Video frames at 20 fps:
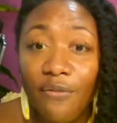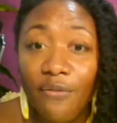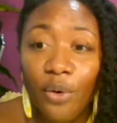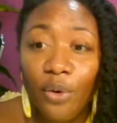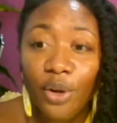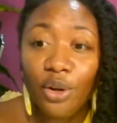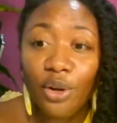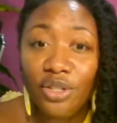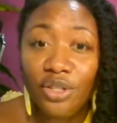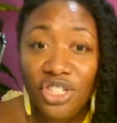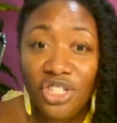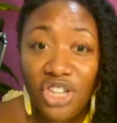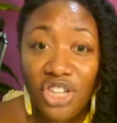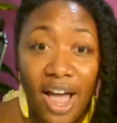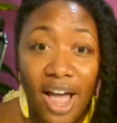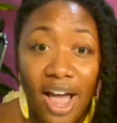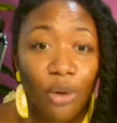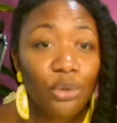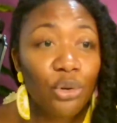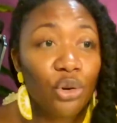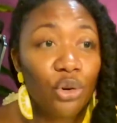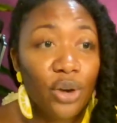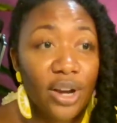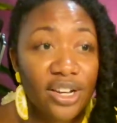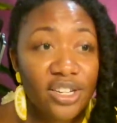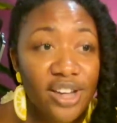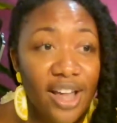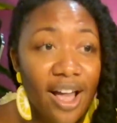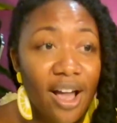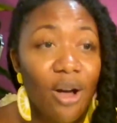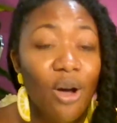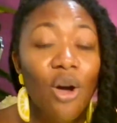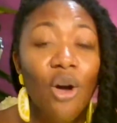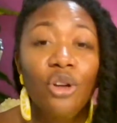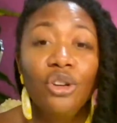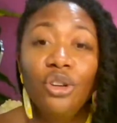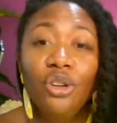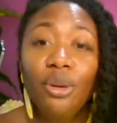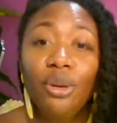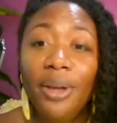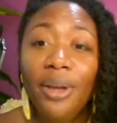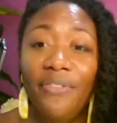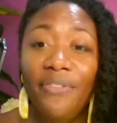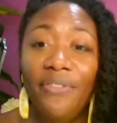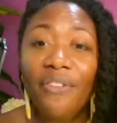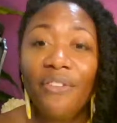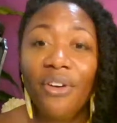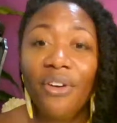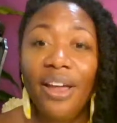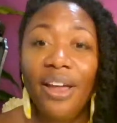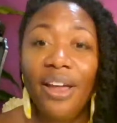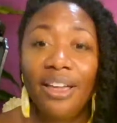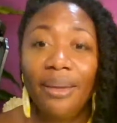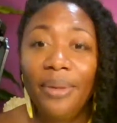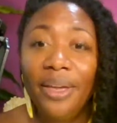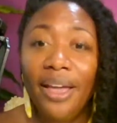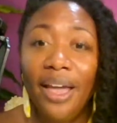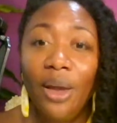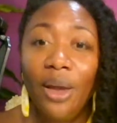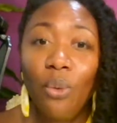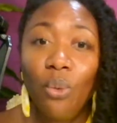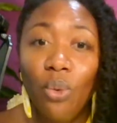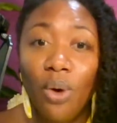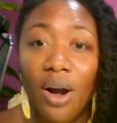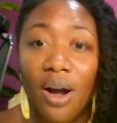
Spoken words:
for your child or grandchild, do me a favor and give me a